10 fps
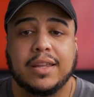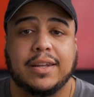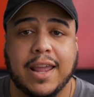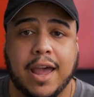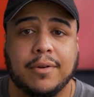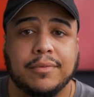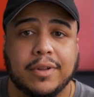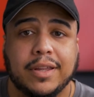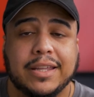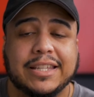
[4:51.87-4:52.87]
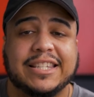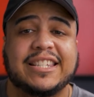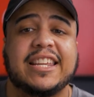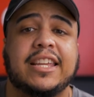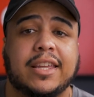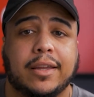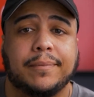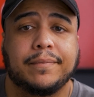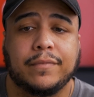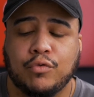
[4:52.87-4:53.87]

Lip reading: Now, syncing.